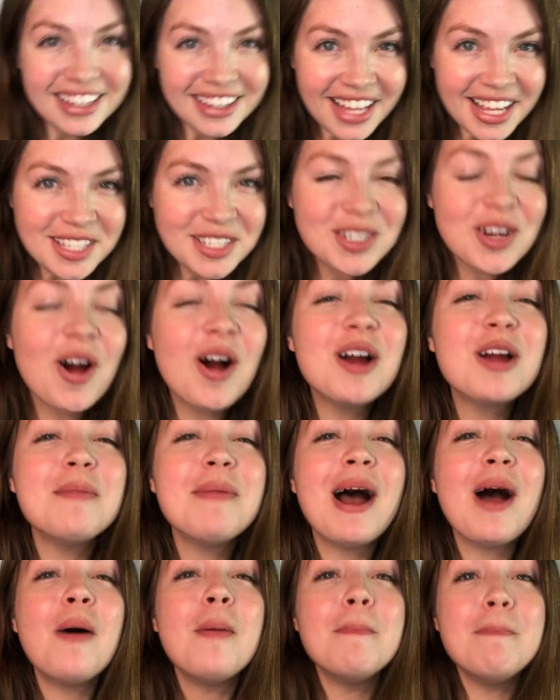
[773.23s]
Let's talk
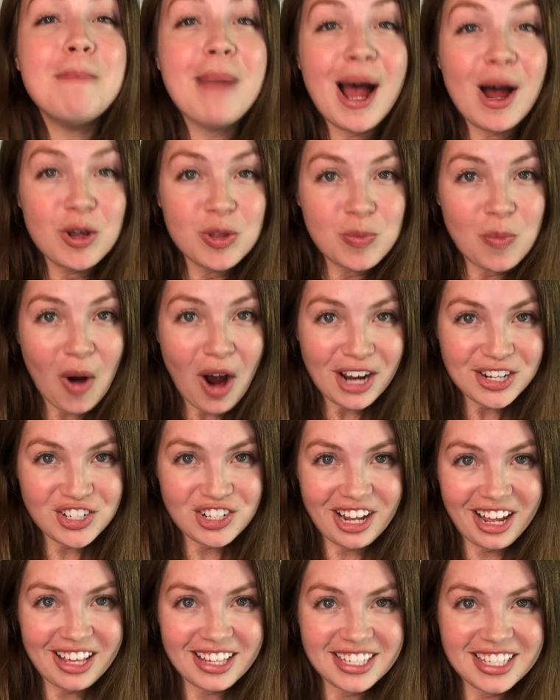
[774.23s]
about
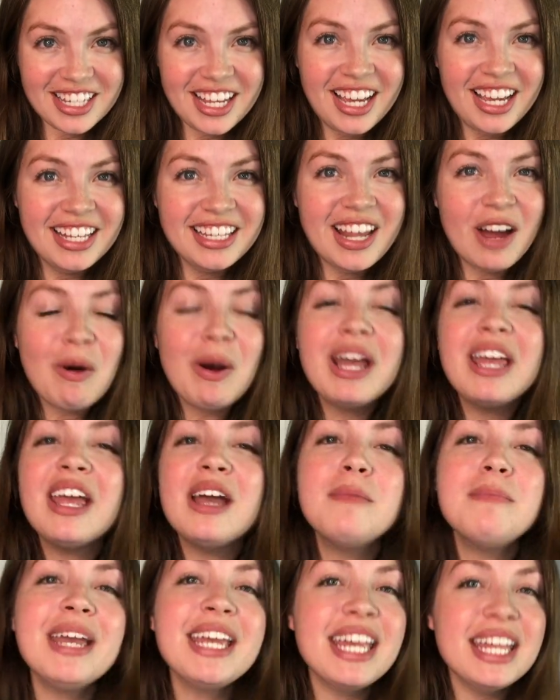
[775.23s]
mouthwashes. Now I
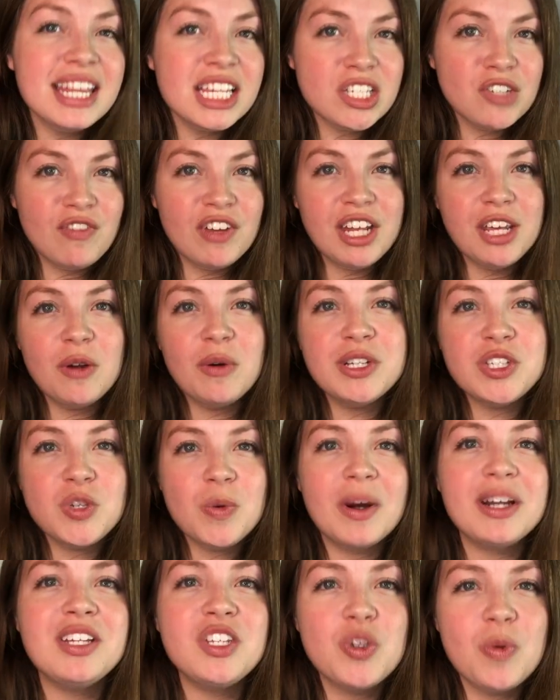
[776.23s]
am making this video in
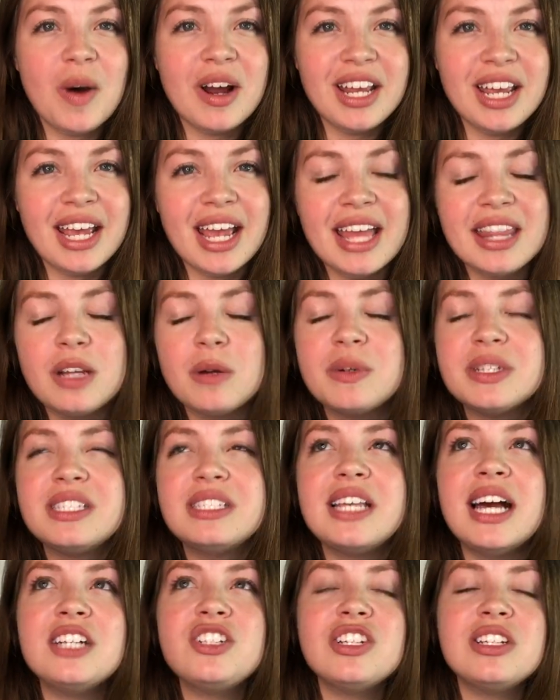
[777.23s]
2020 and there was
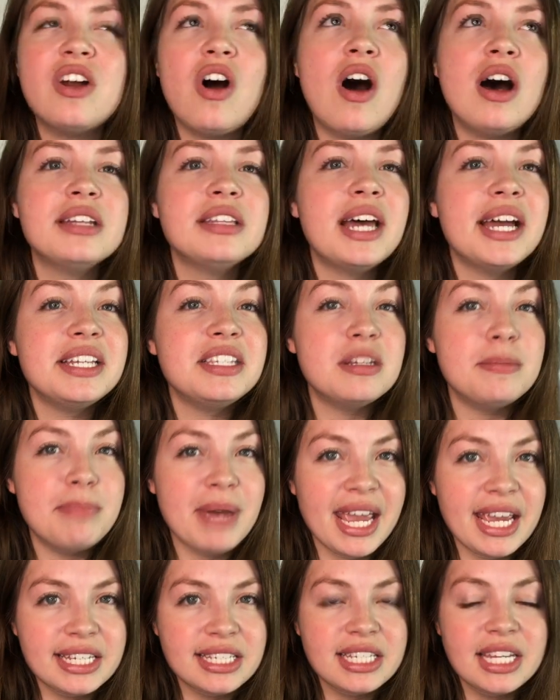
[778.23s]
such an online
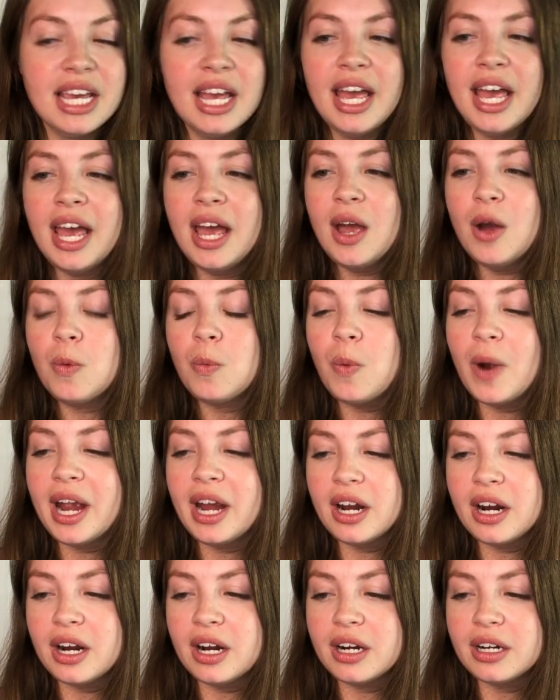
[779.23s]
debate
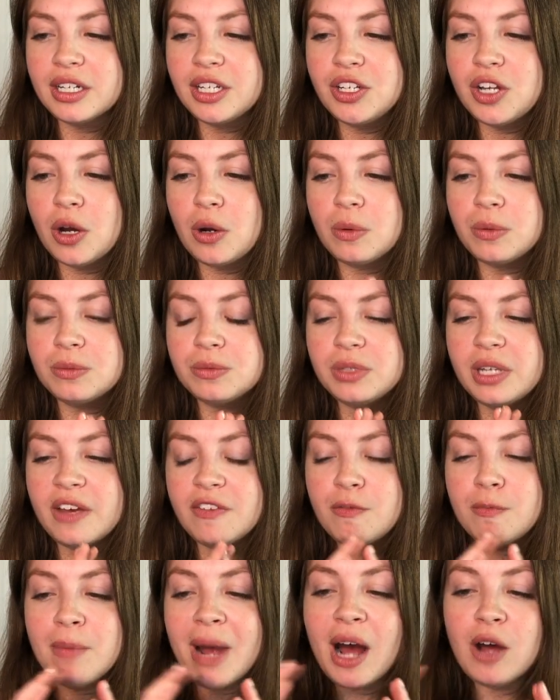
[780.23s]
where, you know, if
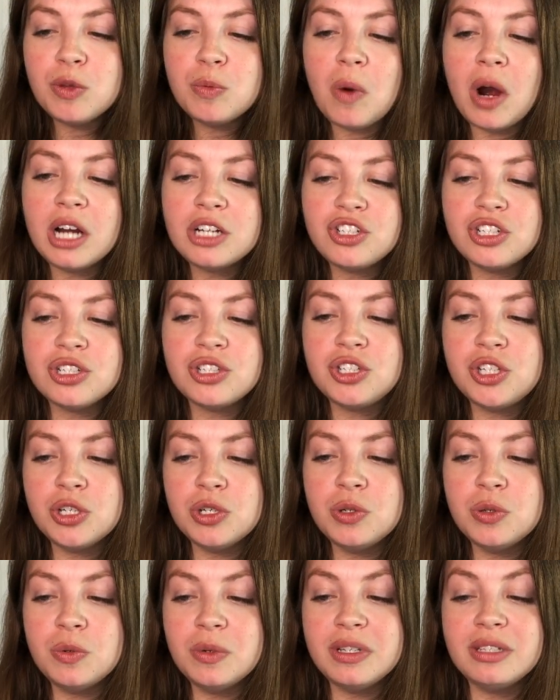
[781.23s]
mouthwashes
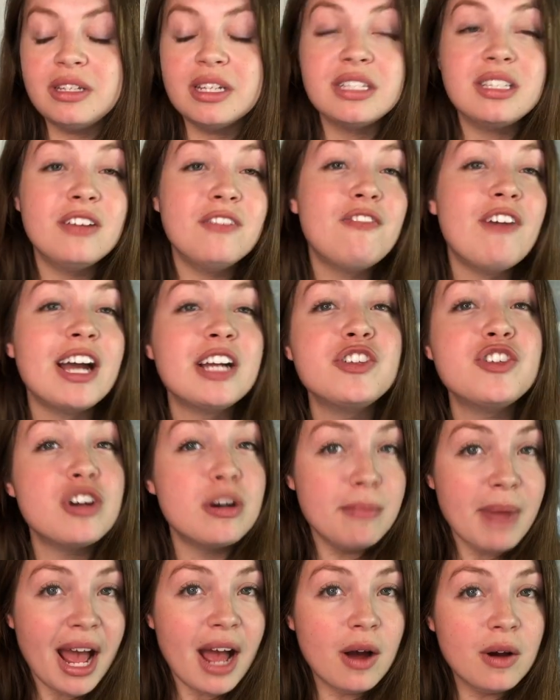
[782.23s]
do disinfect your
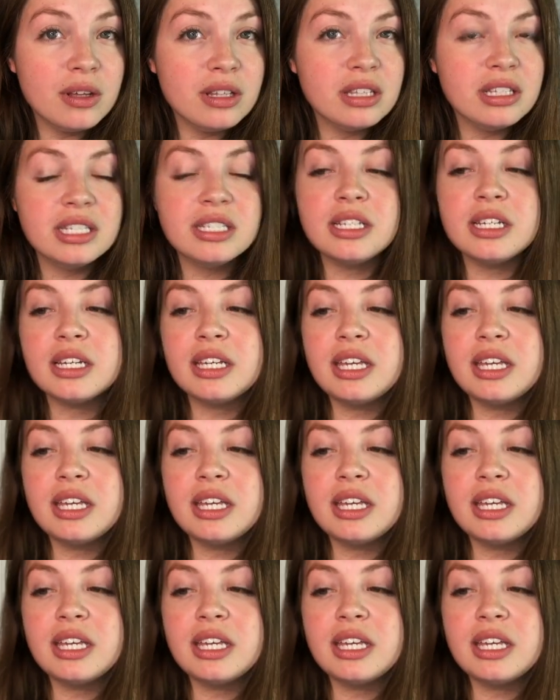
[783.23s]
mouth, is it